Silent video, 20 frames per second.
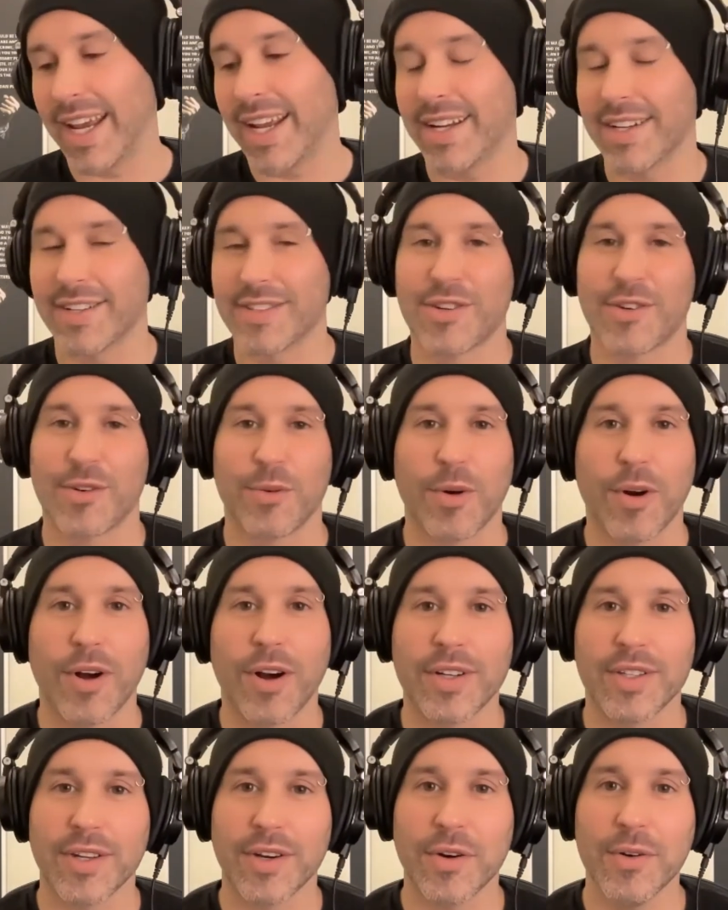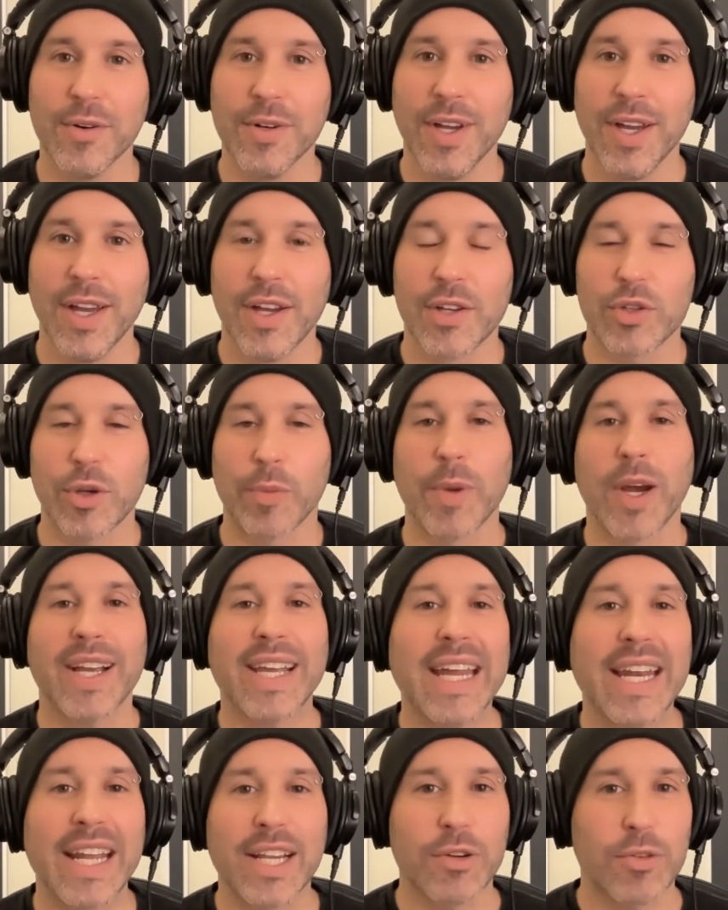it's Toronto. So I'm not
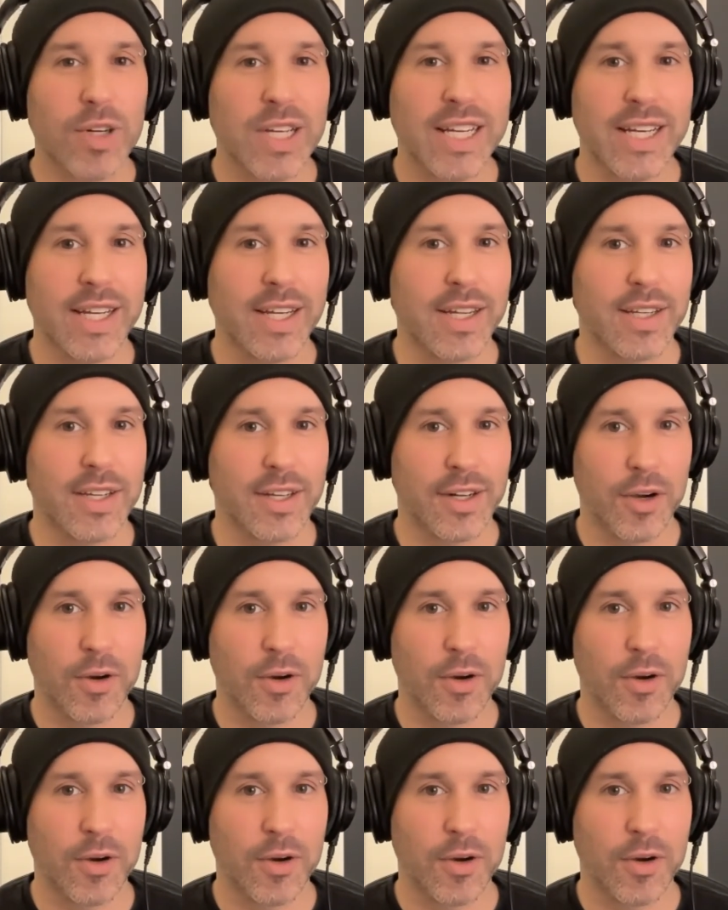getting greedy. You know,